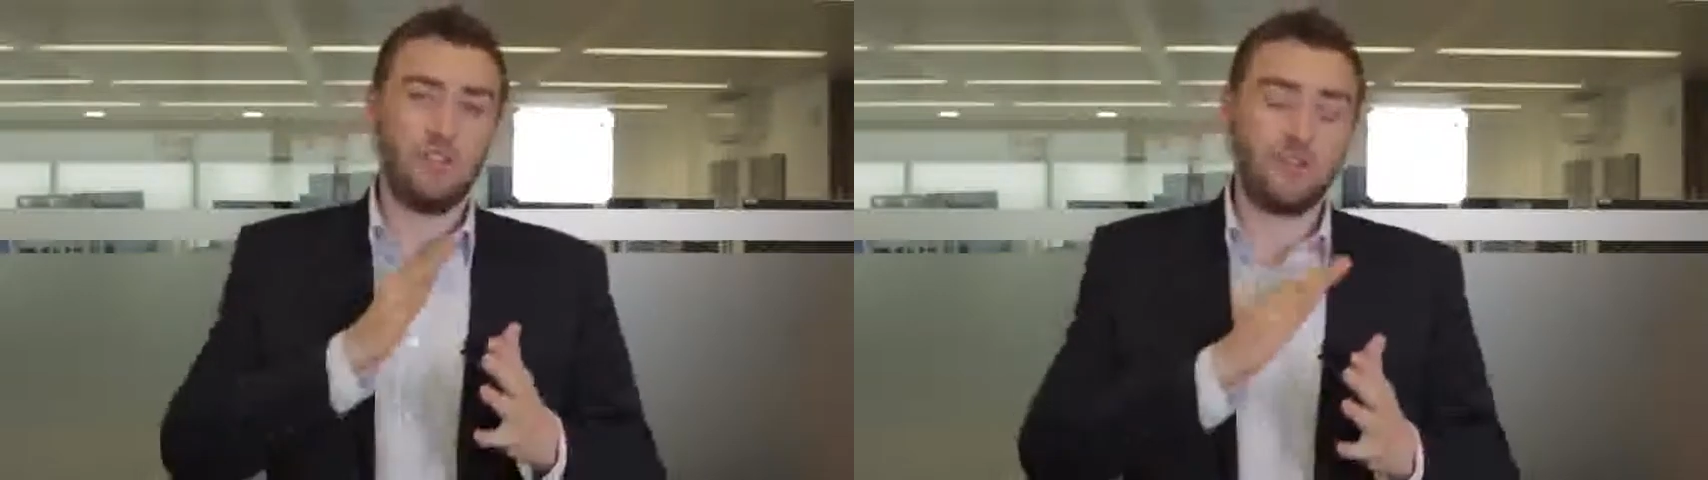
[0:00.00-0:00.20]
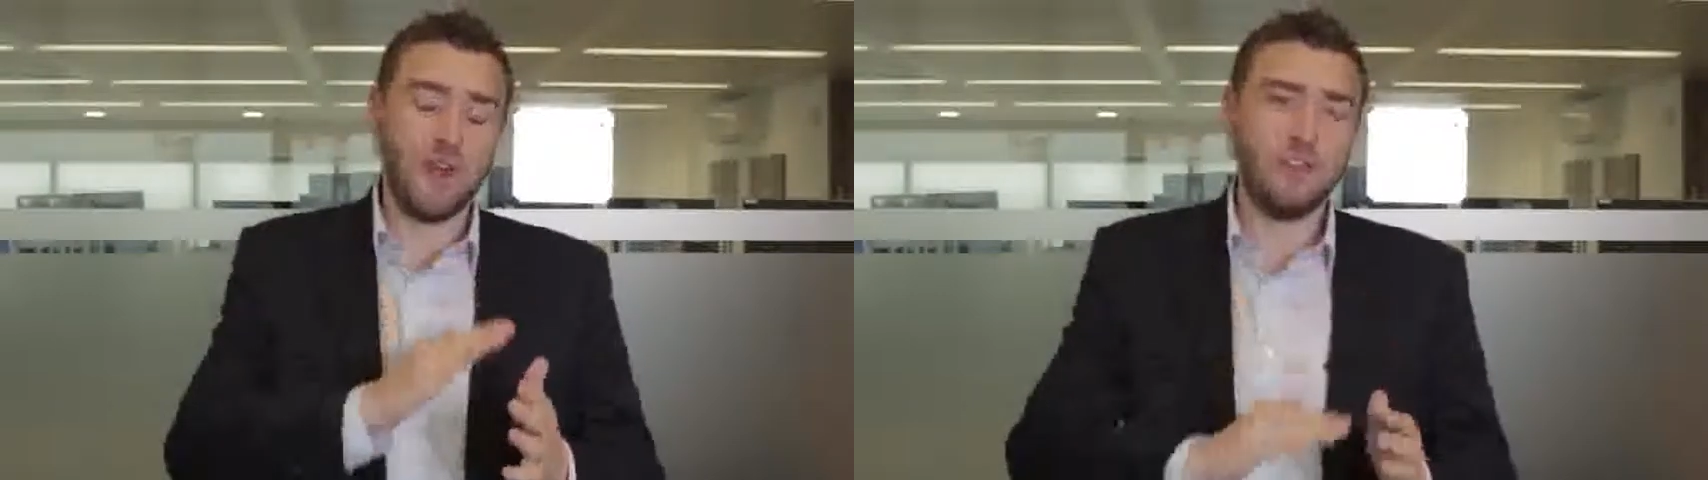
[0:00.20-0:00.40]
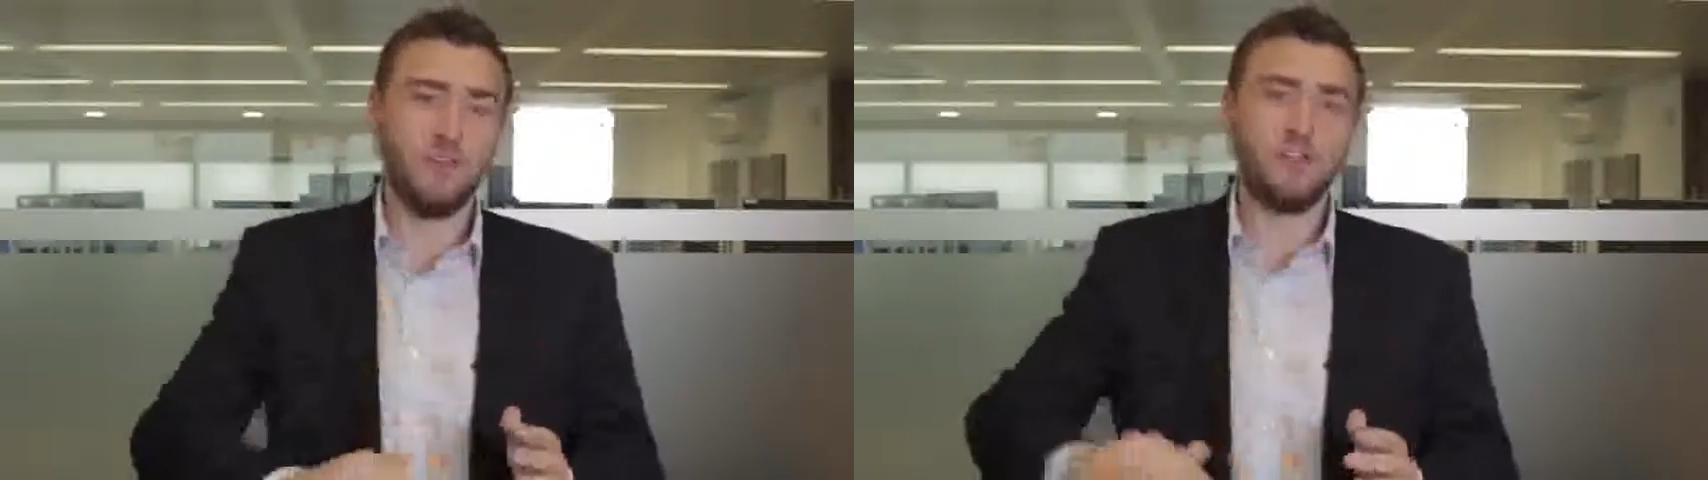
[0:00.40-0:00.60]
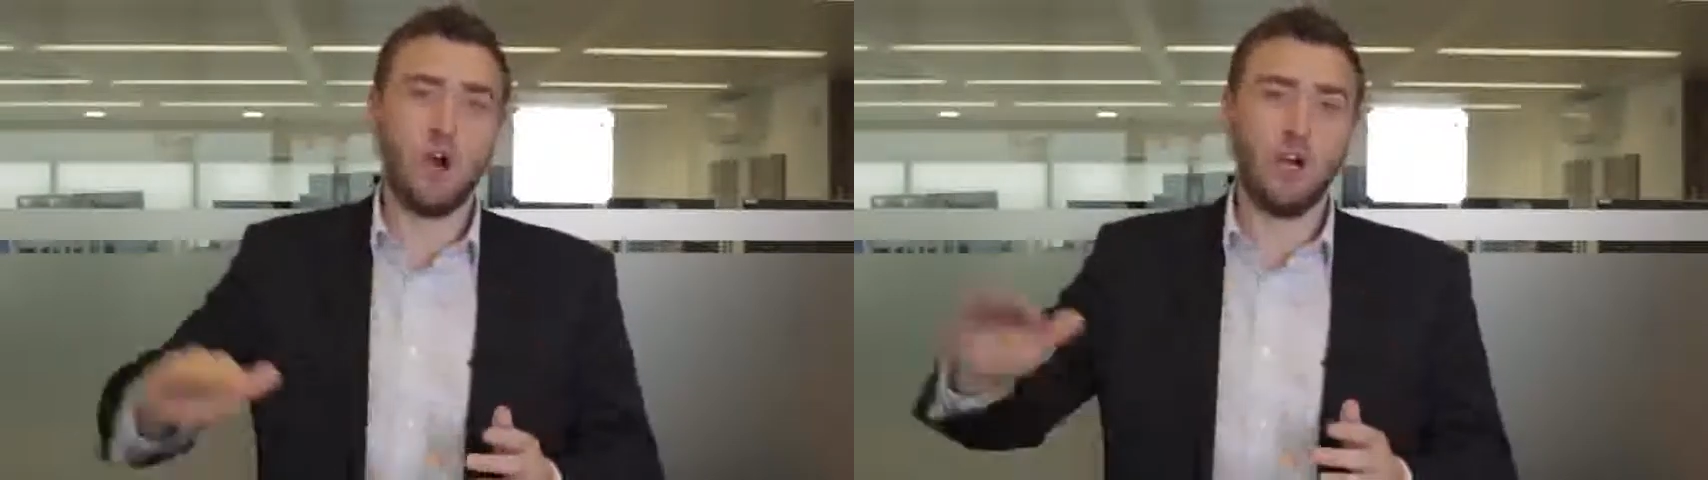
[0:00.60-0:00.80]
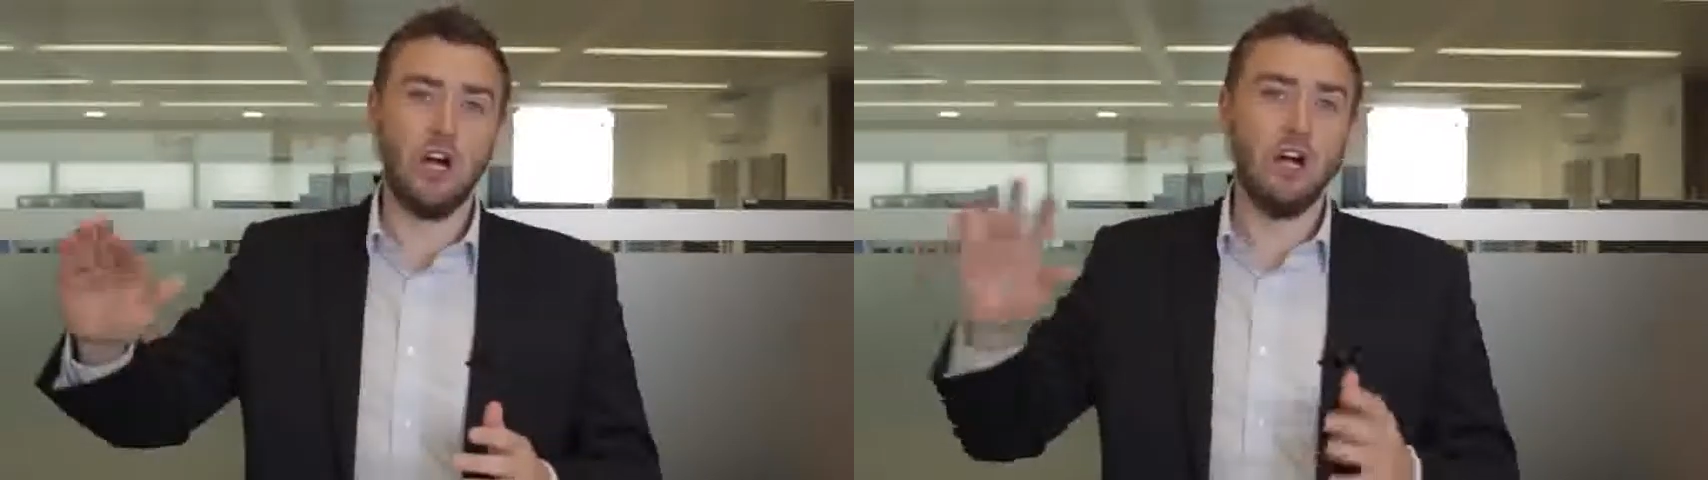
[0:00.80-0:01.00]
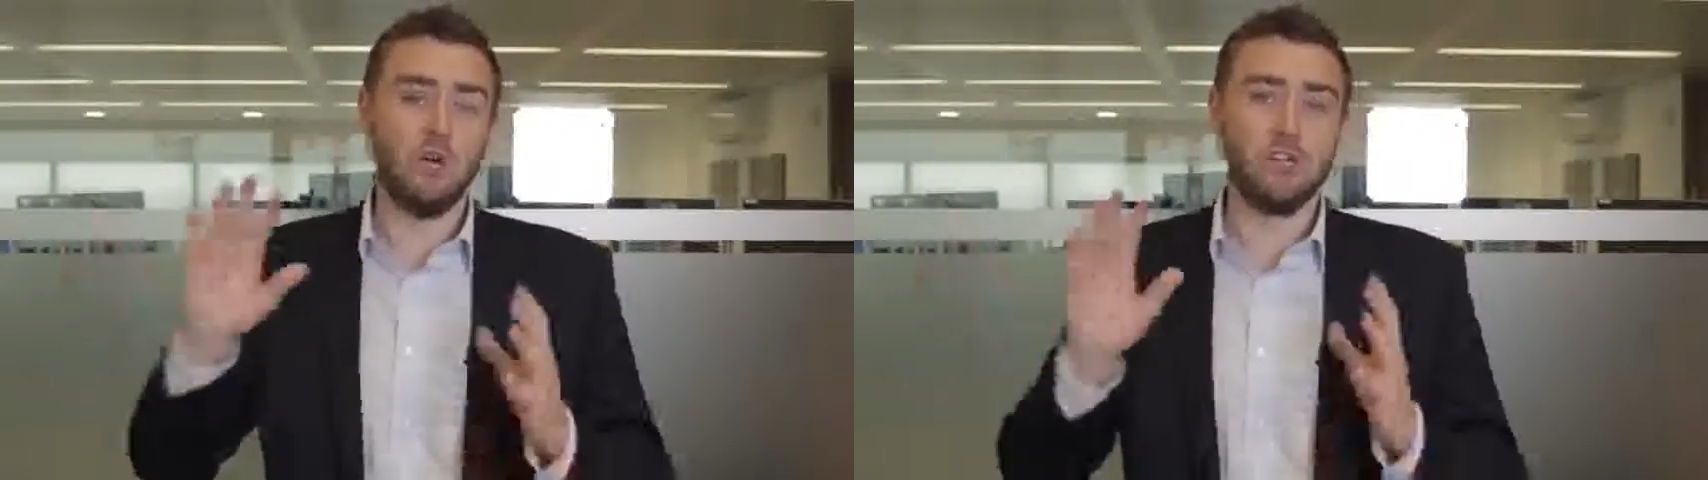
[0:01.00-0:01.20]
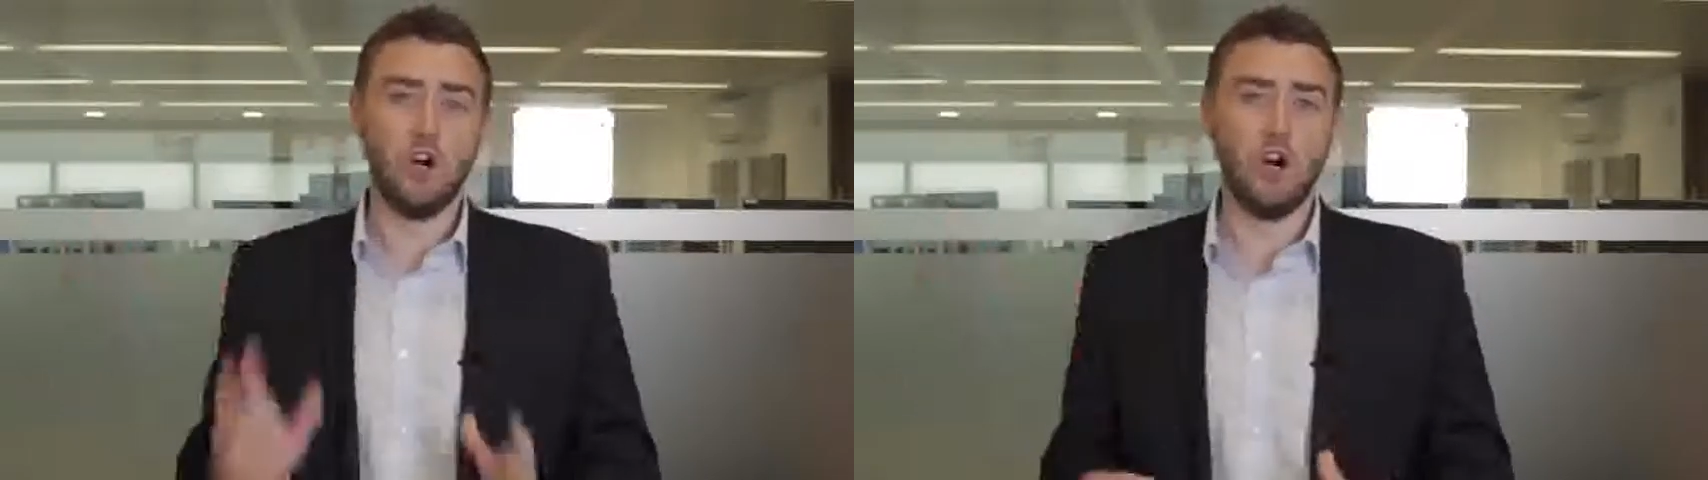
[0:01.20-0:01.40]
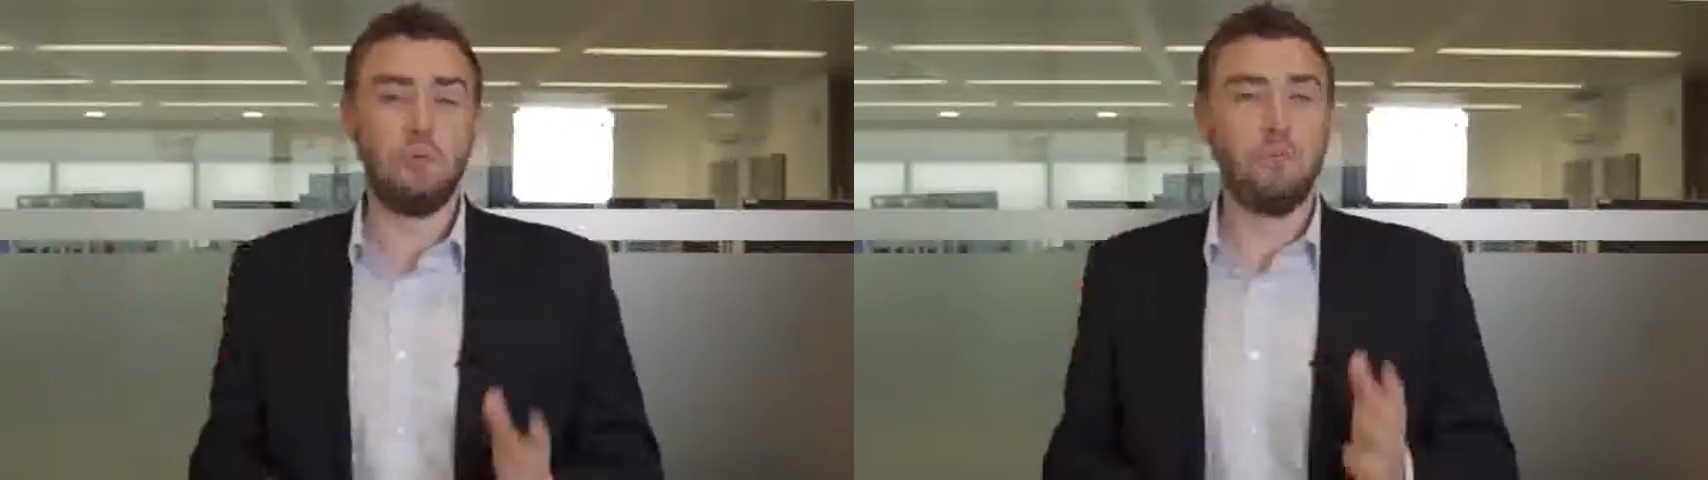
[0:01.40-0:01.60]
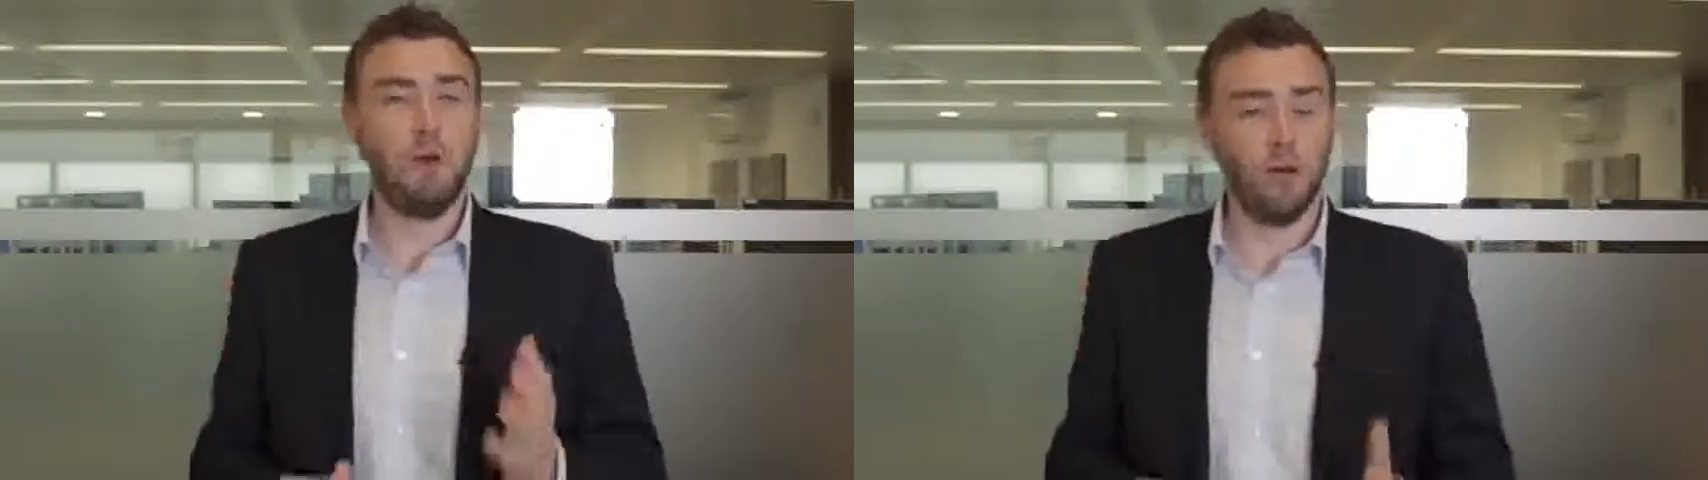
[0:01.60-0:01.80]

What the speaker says: the trend for the dollar was up,